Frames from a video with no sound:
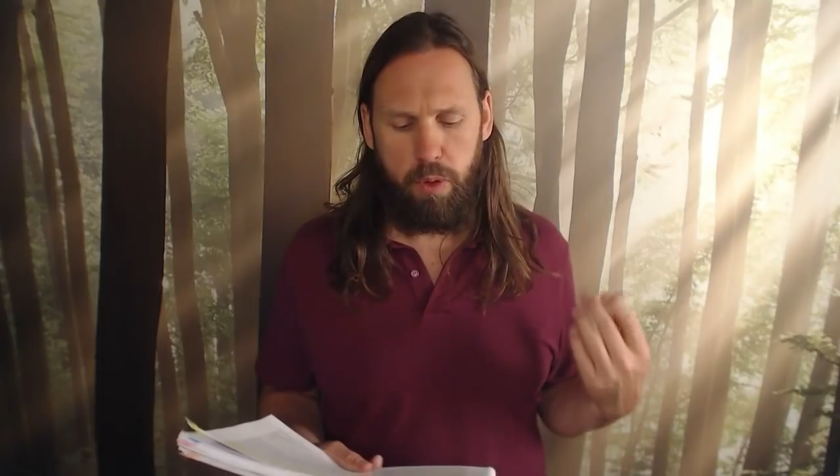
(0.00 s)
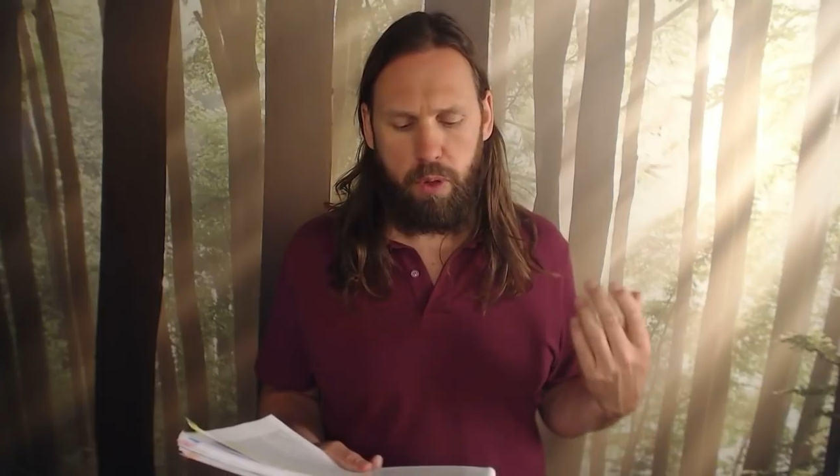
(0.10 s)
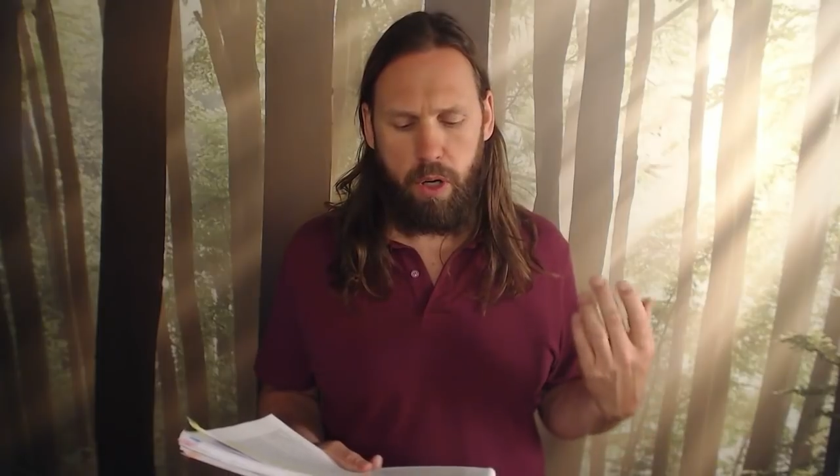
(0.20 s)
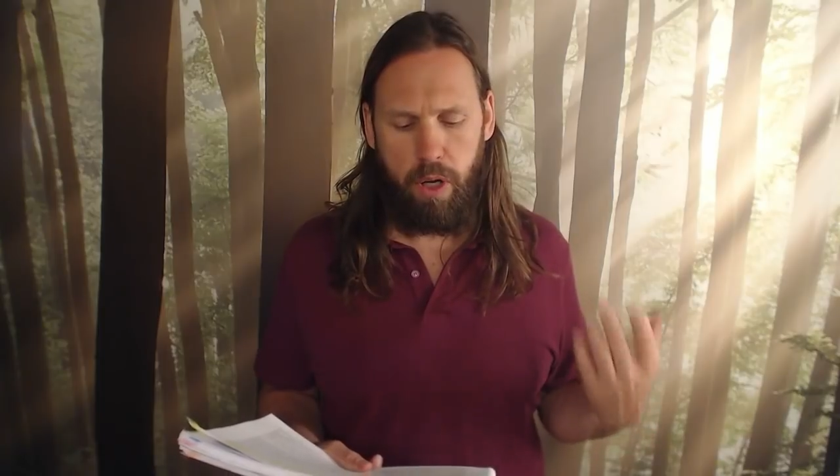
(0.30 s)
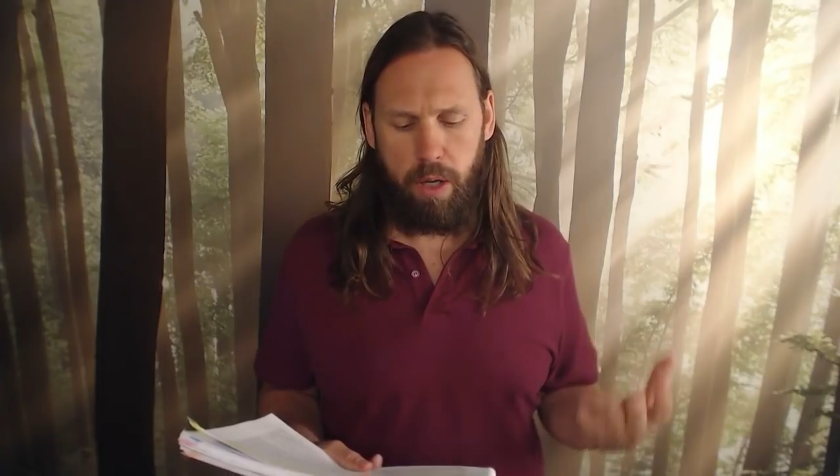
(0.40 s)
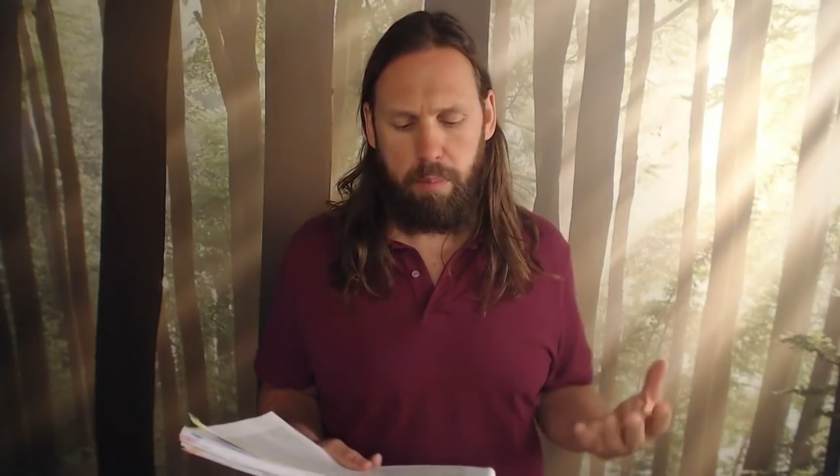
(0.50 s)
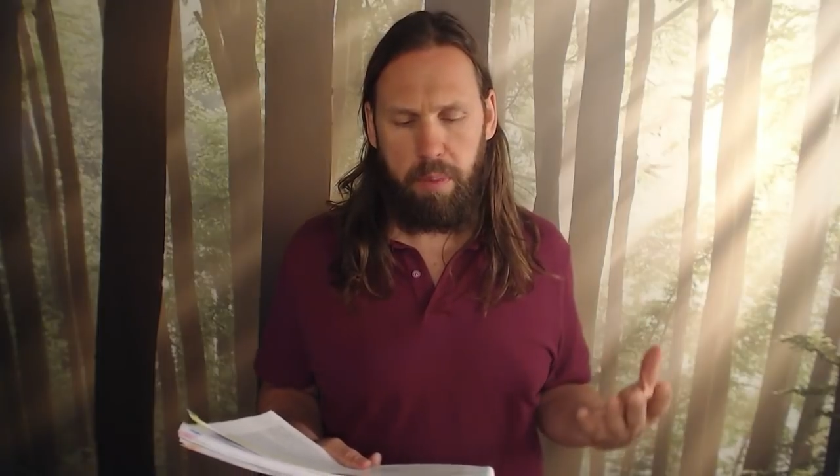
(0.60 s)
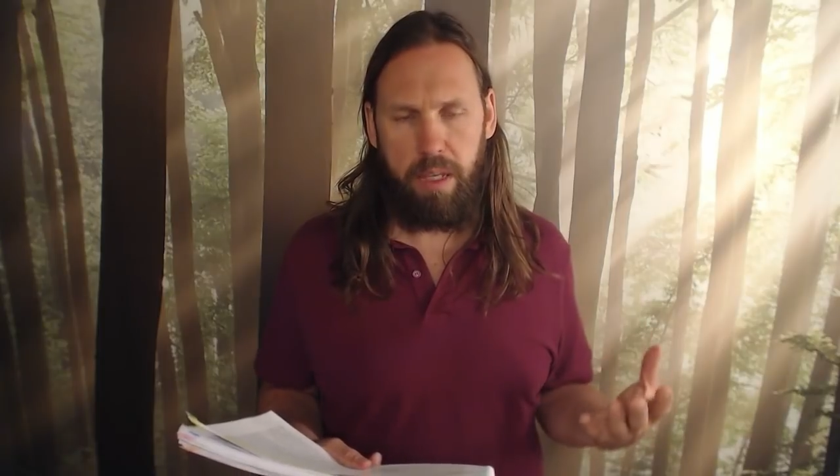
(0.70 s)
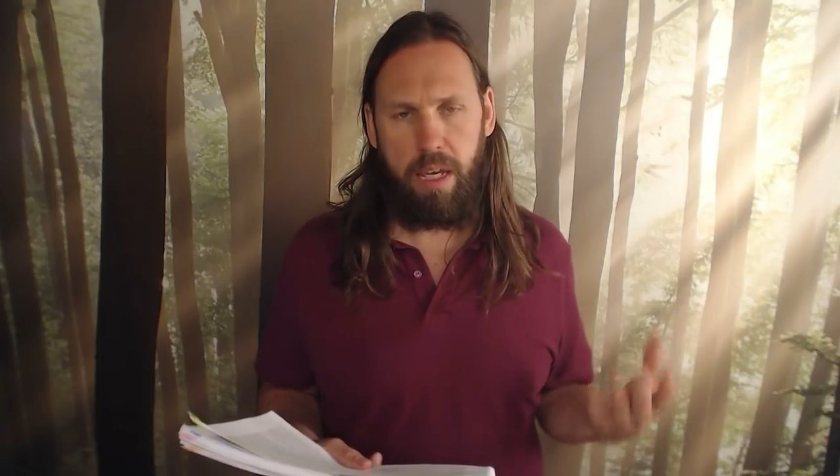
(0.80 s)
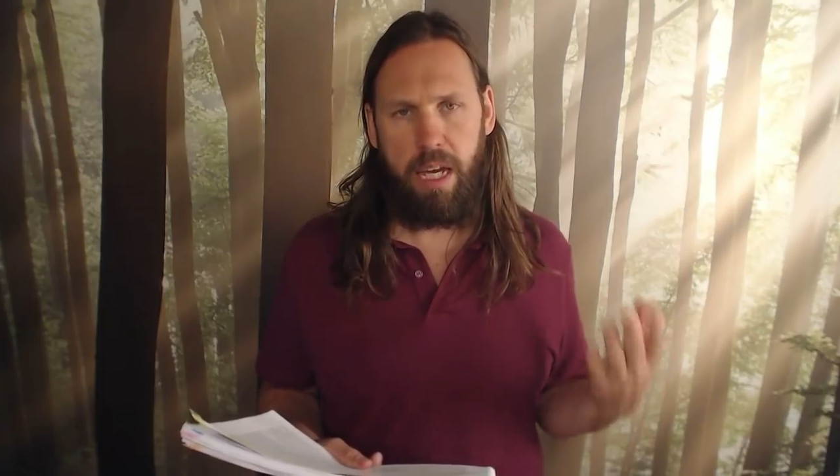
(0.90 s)
could not
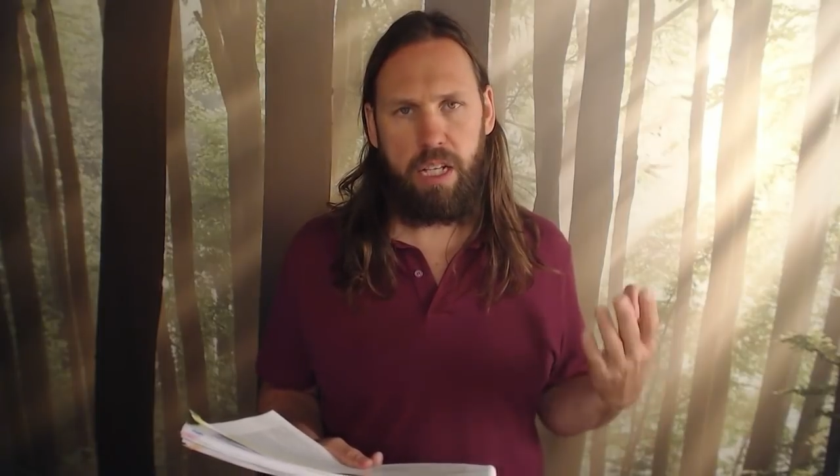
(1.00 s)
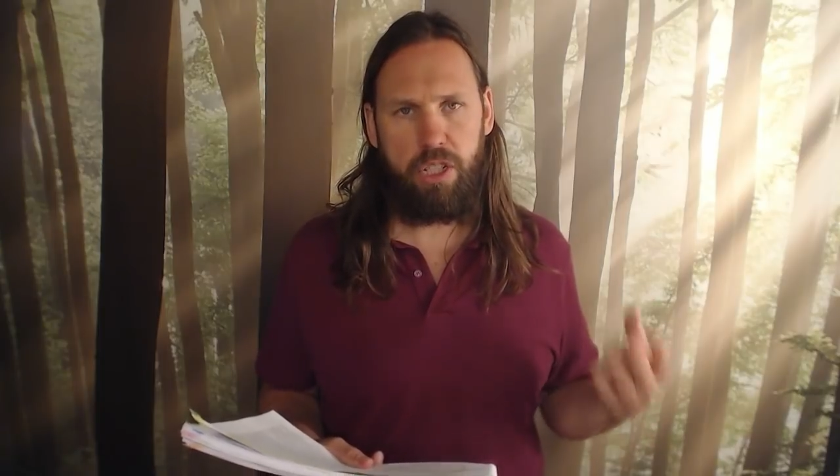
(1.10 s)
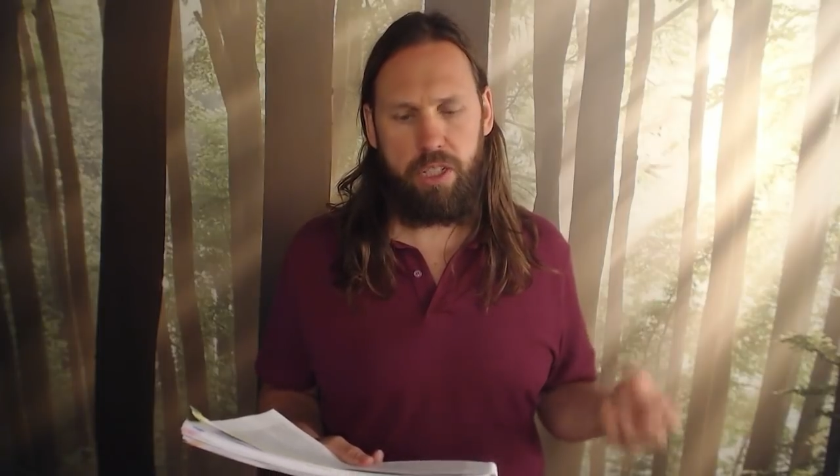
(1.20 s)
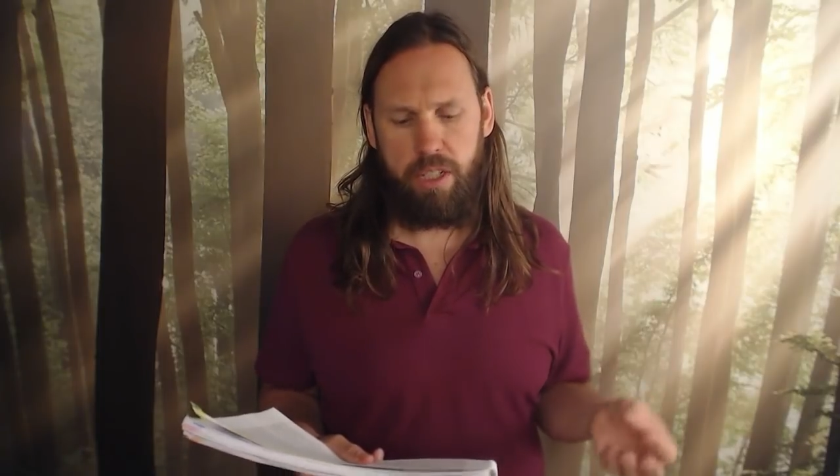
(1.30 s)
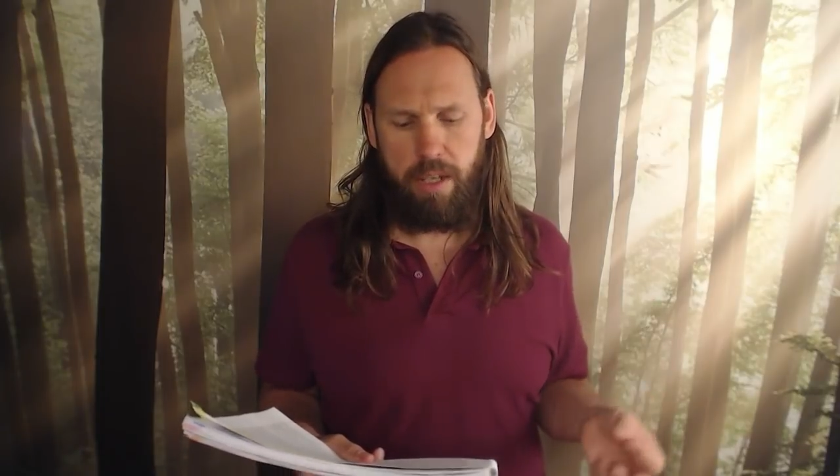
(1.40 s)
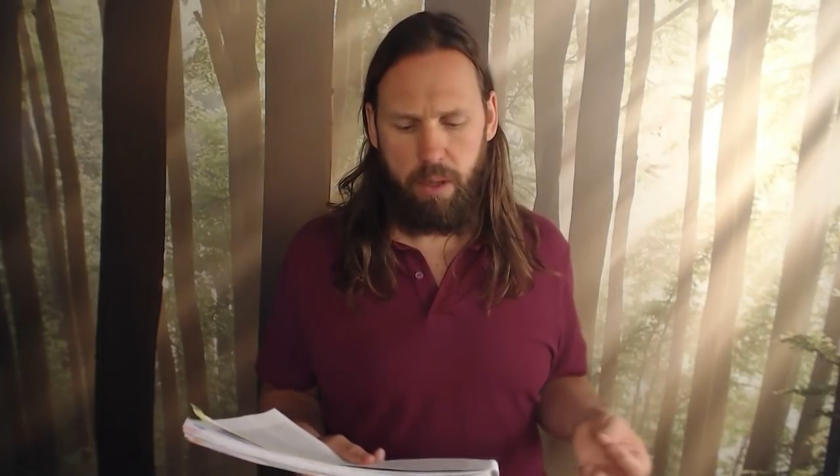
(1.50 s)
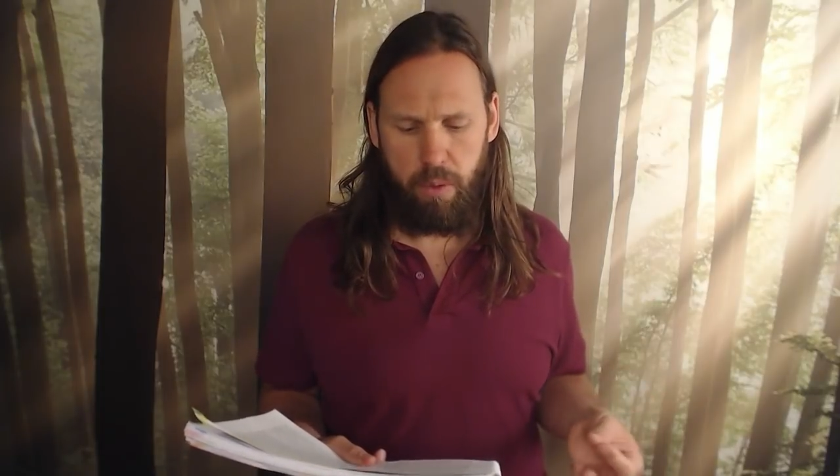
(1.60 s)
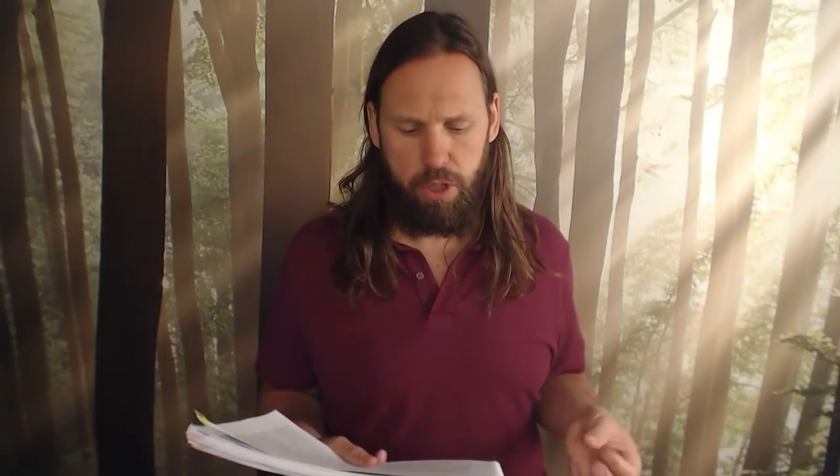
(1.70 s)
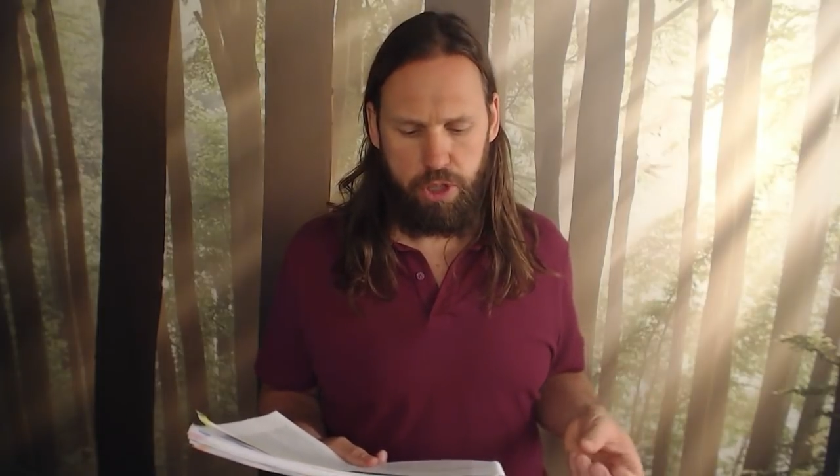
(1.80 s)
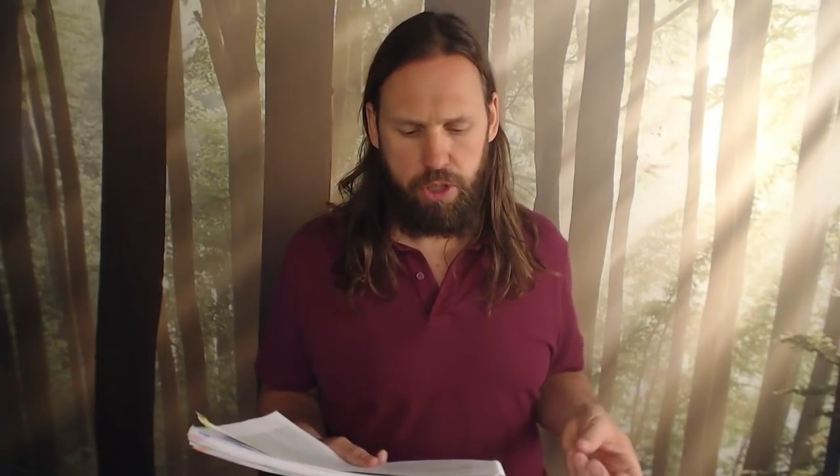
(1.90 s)
be
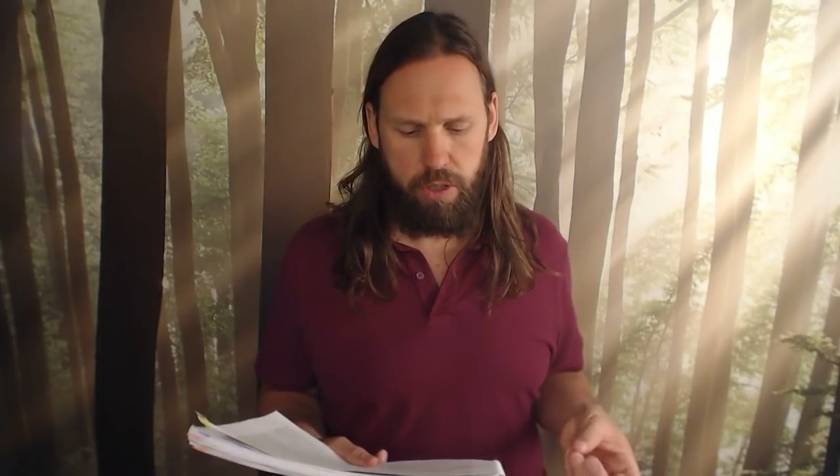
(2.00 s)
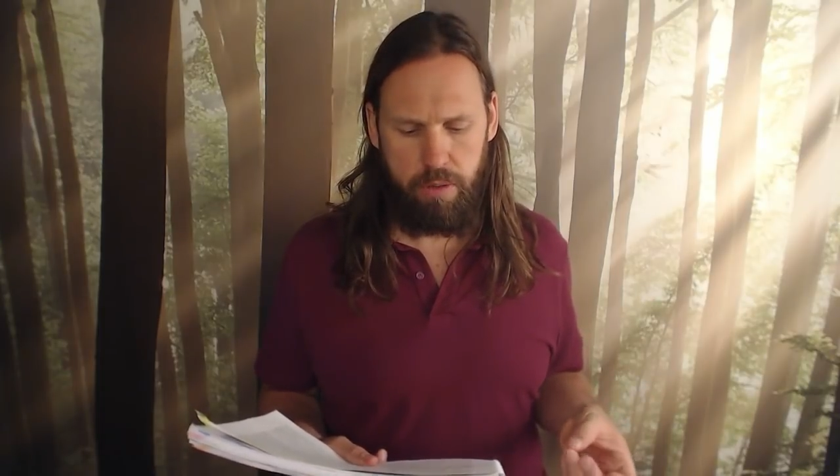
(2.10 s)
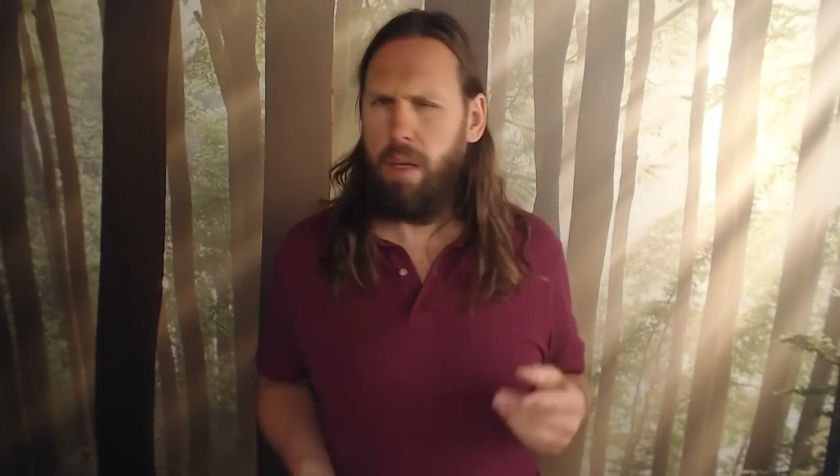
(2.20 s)
extinguished.